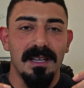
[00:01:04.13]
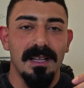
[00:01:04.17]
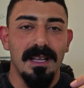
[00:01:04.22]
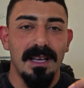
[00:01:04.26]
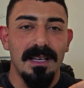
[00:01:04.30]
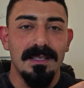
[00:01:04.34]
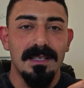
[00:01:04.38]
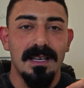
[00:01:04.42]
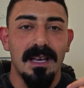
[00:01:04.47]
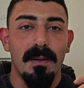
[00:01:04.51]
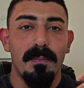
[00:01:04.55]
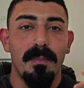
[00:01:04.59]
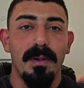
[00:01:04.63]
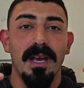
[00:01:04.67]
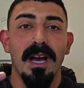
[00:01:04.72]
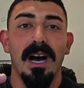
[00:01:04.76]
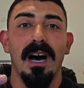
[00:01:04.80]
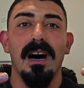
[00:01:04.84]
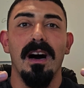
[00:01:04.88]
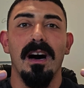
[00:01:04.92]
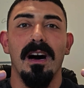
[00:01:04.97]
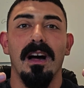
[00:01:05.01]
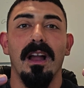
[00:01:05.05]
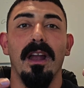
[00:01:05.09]
these can be
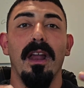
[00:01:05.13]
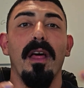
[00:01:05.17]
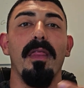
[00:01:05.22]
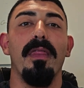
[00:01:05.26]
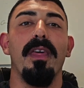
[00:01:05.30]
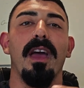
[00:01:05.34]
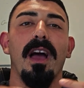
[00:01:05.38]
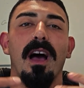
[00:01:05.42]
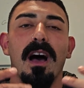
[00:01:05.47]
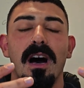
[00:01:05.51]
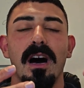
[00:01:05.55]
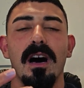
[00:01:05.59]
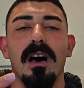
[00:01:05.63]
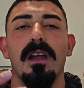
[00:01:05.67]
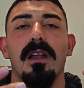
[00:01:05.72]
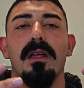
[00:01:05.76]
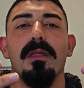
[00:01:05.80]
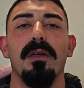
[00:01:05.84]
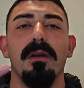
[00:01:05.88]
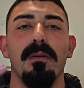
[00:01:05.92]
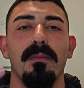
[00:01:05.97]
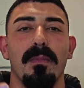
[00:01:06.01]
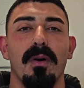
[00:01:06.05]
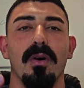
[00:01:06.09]
hard. They're harder
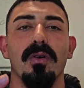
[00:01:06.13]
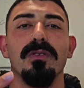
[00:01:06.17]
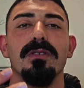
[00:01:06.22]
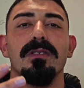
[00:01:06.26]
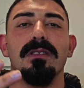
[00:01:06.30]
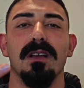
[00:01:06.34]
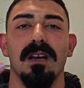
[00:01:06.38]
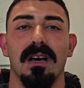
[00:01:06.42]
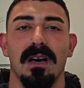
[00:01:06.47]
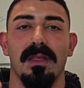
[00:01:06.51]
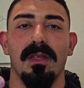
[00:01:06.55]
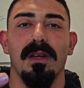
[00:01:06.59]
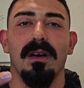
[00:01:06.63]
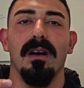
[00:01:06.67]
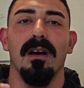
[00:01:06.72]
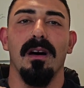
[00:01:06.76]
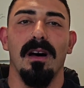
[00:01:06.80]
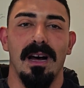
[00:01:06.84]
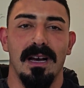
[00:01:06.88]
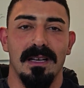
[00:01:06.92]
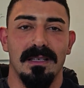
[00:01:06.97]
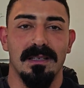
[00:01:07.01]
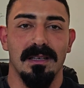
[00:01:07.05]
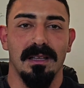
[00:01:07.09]
than most other
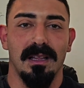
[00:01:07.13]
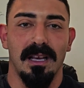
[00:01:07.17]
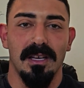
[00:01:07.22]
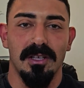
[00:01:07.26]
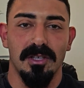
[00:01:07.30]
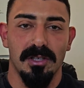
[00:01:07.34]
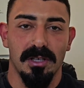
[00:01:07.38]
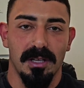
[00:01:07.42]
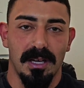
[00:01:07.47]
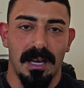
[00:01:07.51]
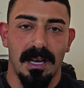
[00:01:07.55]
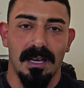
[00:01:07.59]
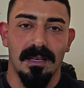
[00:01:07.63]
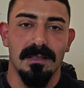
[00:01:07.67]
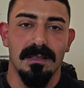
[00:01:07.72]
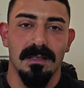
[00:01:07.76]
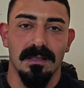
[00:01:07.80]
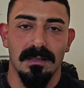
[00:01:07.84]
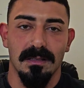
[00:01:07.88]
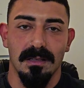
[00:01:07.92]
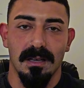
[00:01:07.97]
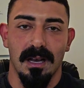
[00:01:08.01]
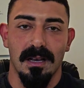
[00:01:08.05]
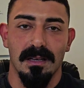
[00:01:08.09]
isolation
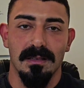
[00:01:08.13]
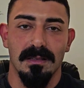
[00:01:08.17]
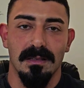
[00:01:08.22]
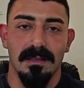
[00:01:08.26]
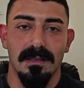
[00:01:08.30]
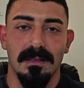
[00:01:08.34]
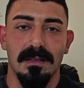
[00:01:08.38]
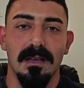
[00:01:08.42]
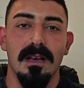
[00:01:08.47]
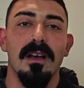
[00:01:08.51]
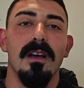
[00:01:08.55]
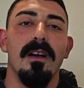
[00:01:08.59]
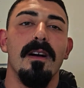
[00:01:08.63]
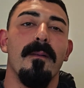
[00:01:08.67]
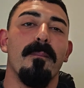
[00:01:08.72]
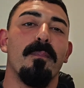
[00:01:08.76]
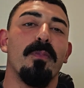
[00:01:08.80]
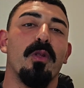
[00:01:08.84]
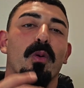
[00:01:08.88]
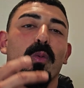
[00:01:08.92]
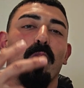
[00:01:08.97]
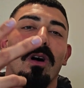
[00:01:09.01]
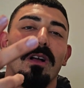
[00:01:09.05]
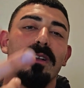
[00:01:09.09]
exercises.
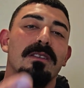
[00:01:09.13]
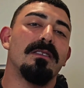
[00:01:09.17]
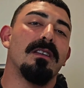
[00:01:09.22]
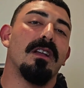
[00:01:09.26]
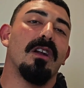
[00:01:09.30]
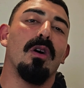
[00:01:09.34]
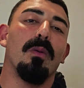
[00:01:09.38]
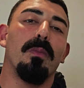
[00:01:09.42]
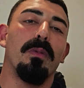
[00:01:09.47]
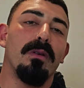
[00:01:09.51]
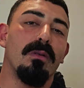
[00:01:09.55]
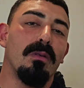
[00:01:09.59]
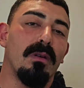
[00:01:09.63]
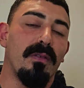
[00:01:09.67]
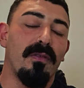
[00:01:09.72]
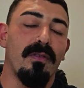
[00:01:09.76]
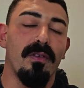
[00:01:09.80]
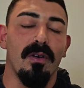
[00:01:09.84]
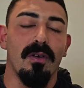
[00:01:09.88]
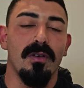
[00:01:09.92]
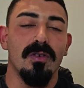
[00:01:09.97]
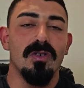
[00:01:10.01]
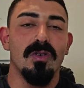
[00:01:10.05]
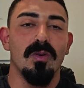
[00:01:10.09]
The ones that I'll be
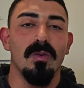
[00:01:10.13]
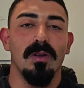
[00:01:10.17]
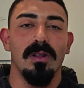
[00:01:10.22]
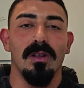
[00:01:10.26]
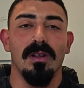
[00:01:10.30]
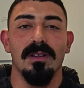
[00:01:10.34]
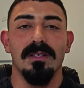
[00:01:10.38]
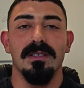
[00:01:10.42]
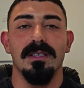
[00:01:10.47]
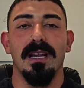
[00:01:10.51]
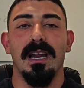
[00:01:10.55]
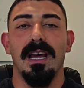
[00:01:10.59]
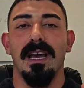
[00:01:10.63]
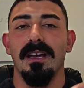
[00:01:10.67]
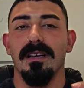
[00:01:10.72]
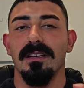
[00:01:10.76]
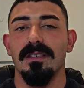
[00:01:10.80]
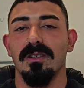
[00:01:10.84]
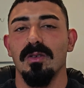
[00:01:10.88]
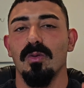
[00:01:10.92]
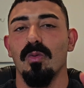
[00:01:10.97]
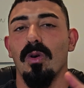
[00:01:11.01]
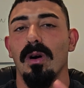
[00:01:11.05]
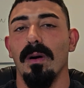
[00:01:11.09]
referring to a lot today are
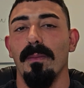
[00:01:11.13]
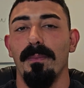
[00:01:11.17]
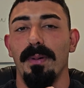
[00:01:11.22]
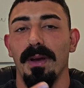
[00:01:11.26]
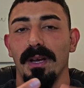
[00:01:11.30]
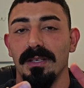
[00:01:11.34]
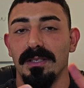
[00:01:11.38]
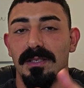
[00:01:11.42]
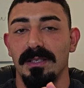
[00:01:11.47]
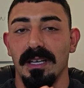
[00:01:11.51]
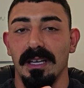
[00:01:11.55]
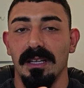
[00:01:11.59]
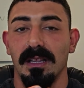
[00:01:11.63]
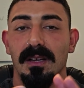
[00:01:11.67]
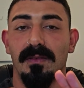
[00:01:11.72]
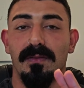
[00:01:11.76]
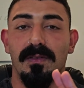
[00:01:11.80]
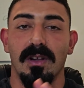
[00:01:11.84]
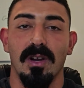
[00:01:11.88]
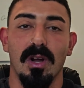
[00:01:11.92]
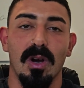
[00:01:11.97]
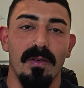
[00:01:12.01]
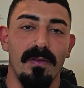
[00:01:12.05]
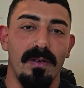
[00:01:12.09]
squat, bench,
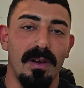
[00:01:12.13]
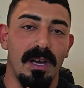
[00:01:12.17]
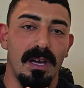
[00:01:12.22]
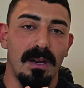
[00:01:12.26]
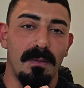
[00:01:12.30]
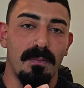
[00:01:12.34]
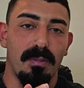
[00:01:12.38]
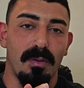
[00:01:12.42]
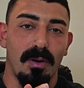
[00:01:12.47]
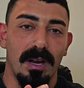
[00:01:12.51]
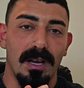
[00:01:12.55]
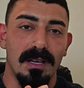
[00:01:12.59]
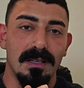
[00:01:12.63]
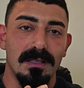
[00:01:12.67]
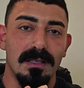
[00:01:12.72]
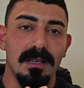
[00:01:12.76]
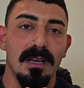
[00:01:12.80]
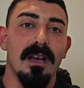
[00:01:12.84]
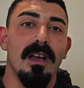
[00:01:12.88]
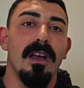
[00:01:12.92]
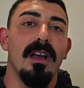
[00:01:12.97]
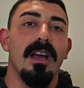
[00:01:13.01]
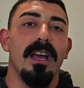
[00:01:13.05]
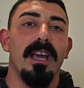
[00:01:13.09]
deadlift, and overhead press
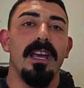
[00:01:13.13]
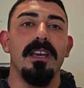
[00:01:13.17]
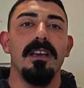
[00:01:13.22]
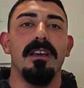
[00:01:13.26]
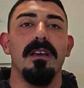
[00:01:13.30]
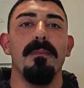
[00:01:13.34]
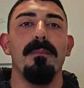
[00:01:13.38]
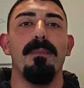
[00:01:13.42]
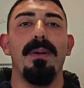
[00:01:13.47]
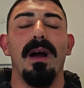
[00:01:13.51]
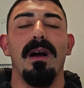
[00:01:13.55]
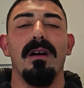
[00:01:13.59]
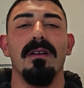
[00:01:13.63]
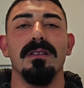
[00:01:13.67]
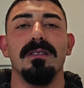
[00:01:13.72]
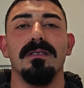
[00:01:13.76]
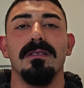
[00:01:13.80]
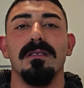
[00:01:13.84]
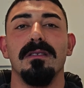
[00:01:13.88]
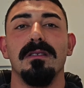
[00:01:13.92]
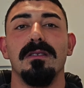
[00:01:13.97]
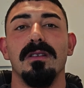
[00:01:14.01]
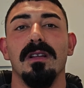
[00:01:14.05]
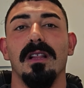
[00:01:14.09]
in
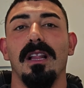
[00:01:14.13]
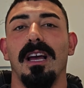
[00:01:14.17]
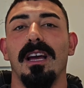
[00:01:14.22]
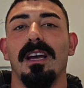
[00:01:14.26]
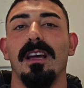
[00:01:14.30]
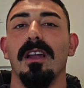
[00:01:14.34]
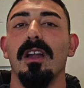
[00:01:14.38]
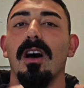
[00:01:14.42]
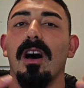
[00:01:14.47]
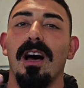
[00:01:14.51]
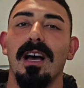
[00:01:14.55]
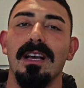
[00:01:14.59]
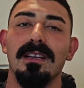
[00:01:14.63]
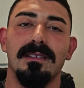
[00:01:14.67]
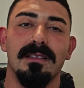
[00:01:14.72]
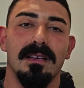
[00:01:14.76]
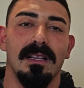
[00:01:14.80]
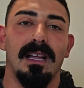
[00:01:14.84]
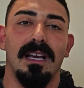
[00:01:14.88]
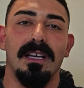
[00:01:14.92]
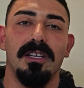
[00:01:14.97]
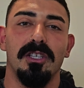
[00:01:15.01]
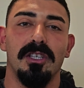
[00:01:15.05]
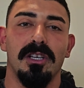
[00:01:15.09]
comparison to like an
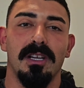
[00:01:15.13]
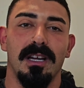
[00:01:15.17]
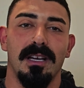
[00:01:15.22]
isolation